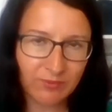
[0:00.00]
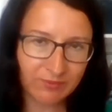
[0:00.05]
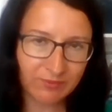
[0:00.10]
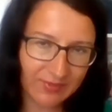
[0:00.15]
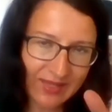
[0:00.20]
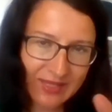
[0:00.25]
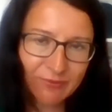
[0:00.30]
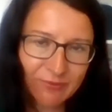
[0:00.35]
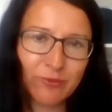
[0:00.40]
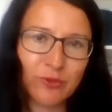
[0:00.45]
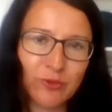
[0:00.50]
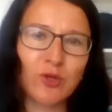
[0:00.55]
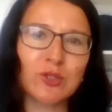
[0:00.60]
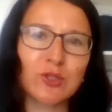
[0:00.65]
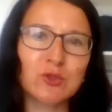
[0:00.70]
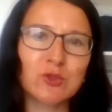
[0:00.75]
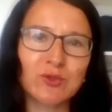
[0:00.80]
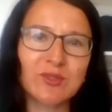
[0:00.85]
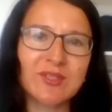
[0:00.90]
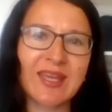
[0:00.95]
I
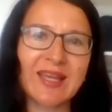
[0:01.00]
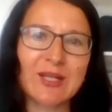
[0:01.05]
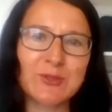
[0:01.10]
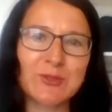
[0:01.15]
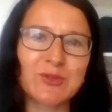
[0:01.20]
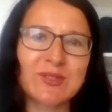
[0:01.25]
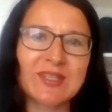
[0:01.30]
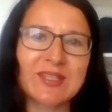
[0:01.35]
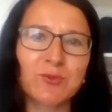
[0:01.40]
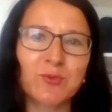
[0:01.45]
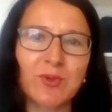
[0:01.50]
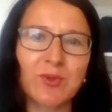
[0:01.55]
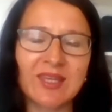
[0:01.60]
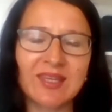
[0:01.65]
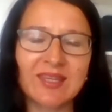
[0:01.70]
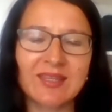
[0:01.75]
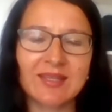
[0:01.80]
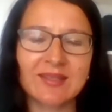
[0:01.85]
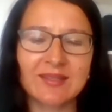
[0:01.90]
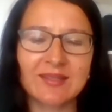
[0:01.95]
forgot to tell you that
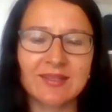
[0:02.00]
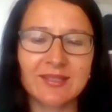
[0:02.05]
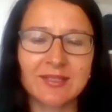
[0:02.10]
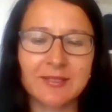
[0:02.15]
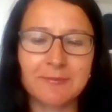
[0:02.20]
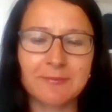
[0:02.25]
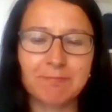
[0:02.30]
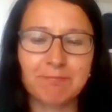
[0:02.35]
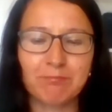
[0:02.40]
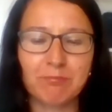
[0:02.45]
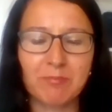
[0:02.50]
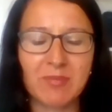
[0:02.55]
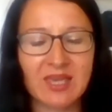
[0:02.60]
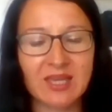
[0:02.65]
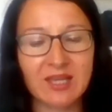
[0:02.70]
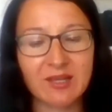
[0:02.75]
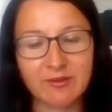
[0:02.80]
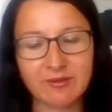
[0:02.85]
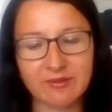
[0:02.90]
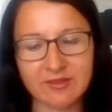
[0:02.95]
we
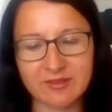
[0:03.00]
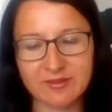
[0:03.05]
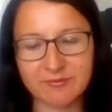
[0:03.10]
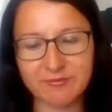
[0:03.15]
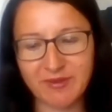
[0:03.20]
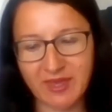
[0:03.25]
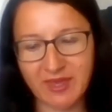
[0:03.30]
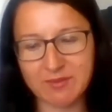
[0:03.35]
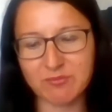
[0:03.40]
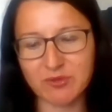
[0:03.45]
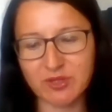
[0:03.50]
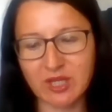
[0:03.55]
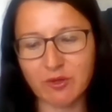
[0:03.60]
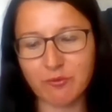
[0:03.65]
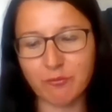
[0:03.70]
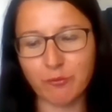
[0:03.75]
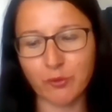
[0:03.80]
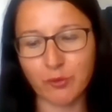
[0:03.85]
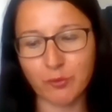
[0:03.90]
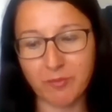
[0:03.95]
make fabric
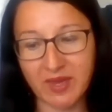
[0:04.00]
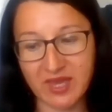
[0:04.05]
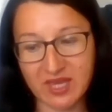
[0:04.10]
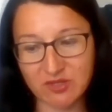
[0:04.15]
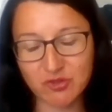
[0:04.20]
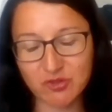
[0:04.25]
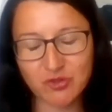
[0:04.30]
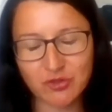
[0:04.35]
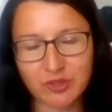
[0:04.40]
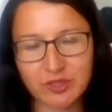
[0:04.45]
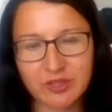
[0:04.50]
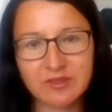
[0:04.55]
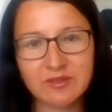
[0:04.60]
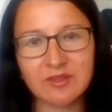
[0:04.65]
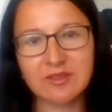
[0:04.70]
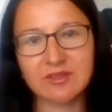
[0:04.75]
for men's shirt,